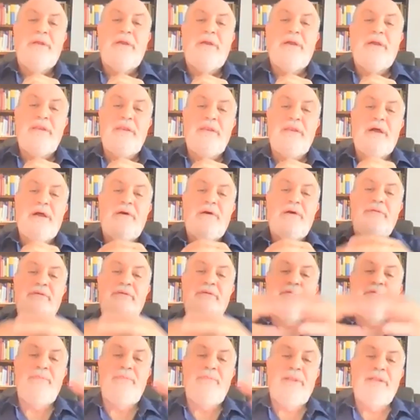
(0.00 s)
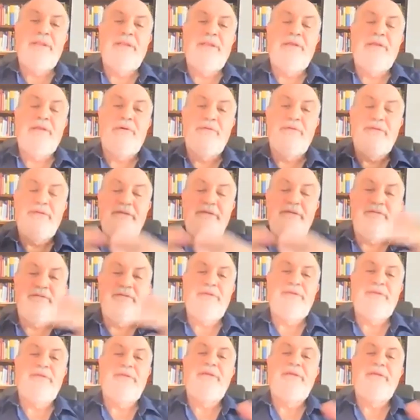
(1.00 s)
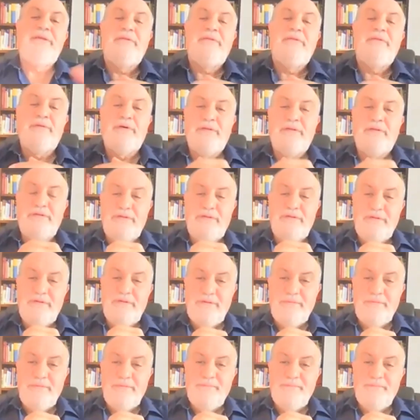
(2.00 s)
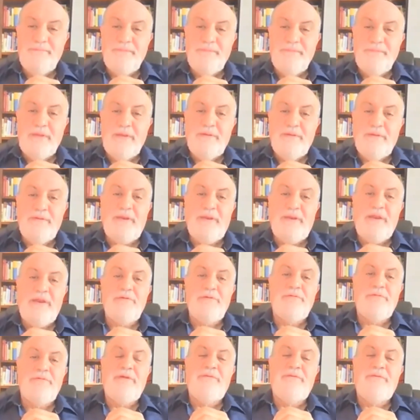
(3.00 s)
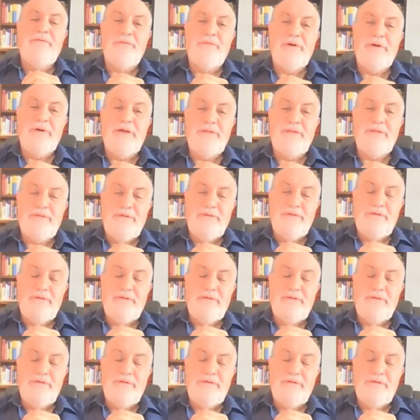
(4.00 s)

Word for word: And now they're building all these VC funds that are shooting for what?